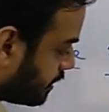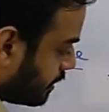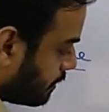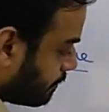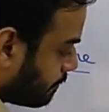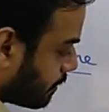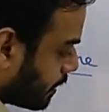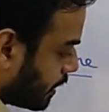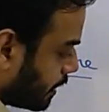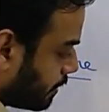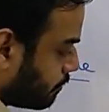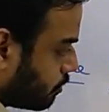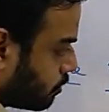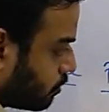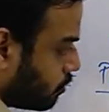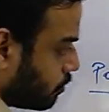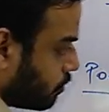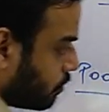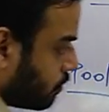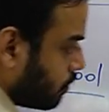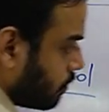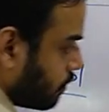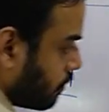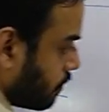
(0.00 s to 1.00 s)
3 prime
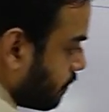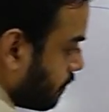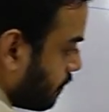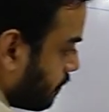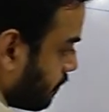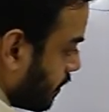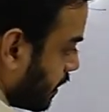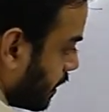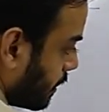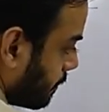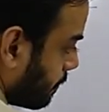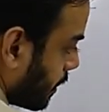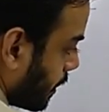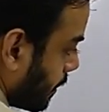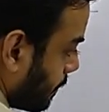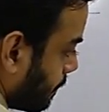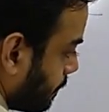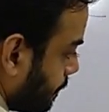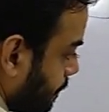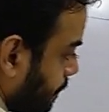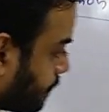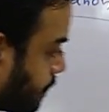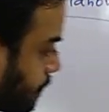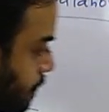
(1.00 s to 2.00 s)
to 5 prime,